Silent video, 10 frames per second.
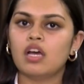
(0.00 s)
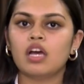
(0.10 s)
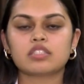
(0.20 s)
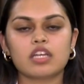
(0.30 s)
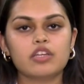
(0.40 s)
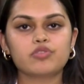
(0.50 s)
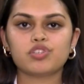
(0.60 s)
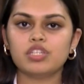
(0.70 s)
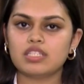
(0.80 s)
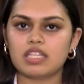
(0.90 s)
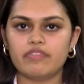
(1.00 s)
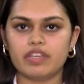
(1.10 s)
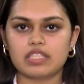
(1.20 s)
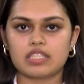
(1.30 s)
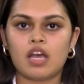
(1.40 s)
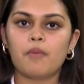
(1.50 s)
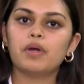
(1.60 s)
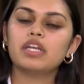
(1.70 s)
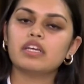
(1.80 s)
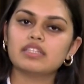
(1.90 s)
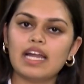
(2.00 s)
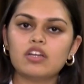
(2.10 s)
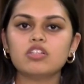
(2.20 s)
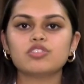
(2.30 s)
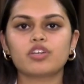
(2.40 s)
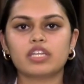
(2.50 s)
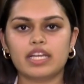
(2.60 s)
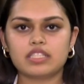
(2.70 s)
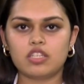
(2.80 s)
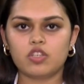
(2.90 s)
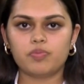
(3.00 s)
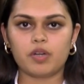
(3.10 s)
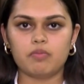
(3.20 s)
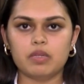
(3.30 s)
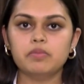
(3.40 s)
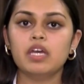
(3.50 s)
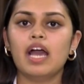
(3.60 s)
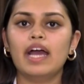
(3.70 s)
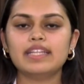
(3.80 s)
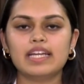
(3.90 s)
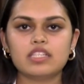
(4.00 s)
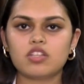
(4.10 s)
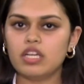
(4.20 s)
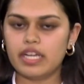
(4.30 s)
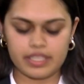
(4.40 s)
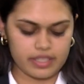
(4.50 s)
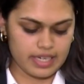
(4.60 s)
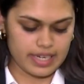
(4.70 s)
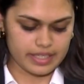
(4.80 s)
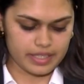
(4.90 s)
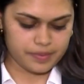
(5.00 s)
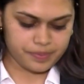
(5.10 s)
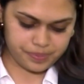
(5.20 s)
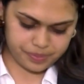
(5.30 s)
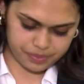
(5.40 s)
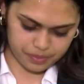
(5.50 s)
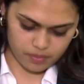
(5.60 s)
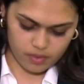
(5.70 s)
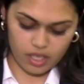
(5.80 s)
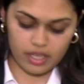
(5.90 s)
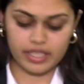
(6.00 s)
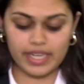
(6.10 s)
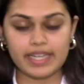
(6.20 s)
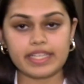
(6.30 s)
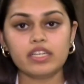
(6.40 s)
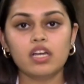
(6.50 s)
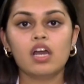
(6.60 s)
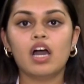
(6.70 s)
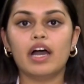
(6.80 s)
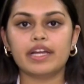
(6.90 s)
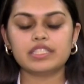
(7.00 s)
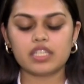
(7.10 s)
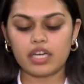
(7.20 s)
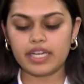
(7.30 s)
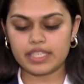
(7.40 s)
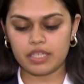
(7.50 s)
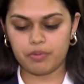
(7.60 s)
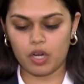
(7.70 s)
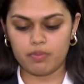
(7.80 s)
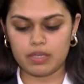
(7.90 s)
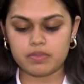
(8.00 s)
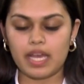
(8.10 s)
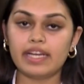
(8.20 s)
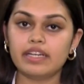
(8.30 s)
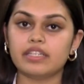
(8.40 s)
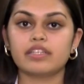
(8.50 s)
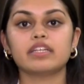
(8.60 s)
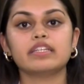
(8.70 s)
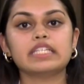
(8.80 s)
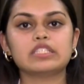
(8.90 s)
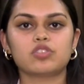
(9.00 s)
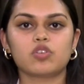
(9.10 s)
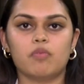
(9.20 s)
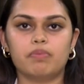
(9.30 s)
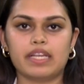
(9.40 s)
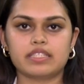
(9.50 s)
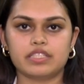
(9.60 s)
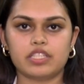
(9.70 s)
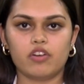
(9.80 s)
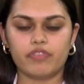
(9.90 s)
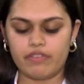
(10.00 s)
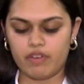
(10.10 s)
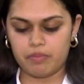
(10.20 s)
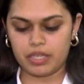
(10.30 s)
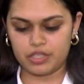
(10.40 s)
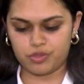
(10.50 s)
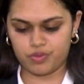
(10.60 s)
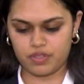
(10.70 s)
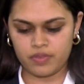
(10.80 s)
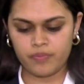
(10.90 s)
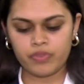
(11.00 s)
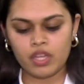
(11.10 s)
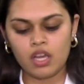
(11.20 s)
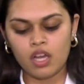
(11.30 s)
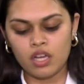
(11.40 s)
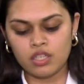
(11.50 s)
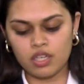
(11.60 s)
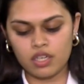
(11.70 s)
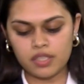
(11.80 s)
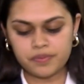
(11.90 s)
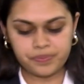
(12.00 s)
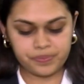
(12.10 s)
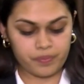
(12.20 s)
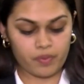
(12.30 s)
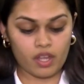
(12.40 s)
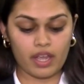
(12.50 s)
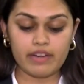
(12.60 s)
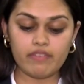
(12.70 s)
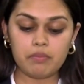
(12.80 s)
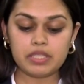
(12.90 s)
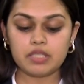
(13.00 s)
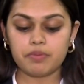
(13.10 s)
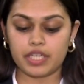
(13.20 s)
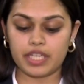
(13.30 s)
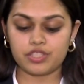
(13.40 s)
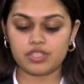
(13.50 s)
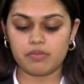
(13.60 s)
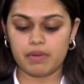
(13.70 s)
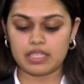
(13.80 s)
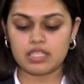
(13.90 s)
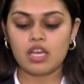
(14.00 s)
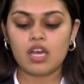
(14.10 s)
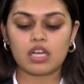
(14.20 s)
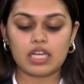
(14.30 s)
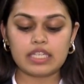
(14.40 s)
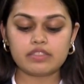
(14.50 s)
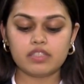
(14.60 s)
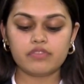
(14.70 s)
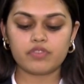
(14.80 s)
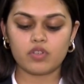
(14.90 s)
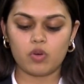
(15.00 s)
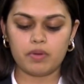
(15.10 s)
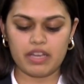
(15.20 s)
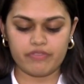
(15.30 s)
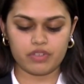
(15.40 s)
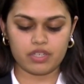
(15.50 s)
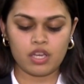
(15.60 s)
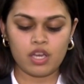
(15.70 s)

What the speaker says: Solution is EVs, but that also creates a new problem, and that is all interrelated, creating interconnected problems, and it leads to complexity of environment issues. Environmental protection demands collective global effort.